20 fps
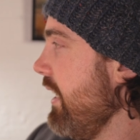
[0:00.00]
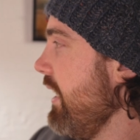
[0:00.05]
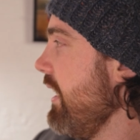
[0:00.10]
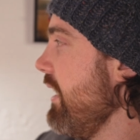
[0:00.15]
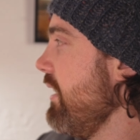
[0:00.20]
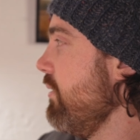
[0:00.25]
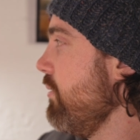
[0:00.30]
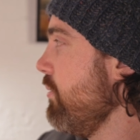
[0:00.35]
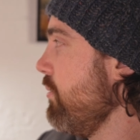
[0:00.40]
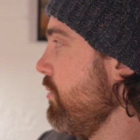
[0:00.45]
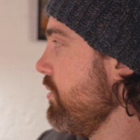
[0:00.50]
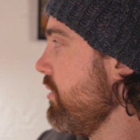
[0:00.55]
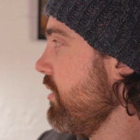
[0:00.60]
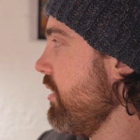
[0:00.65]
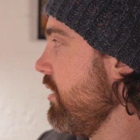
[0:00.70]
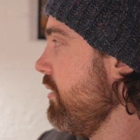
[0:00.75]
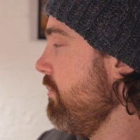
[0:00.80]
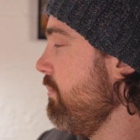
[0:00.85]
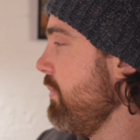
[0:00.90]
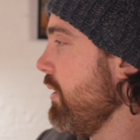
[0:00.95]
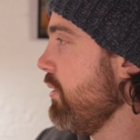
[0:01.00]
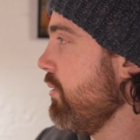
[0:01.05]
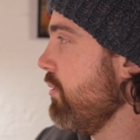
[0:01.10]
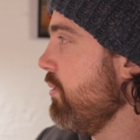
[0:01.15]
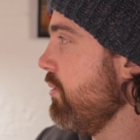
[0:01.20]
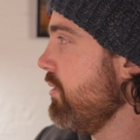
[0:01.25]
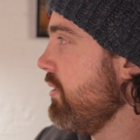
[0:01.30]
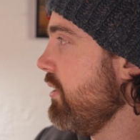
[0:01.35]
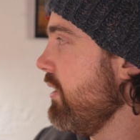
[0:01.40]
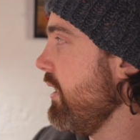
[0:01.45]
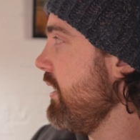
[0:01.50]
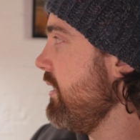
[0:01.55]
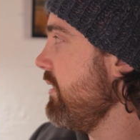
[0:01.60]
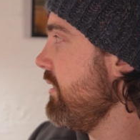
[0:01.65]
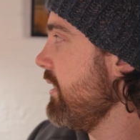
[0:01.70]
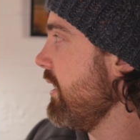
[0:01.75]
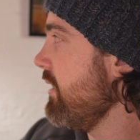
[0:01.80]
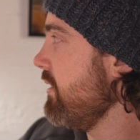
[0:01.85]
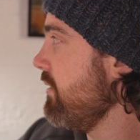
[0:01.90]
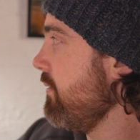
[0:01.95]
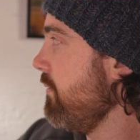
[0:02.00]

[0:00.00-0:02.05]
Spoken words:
and also because it does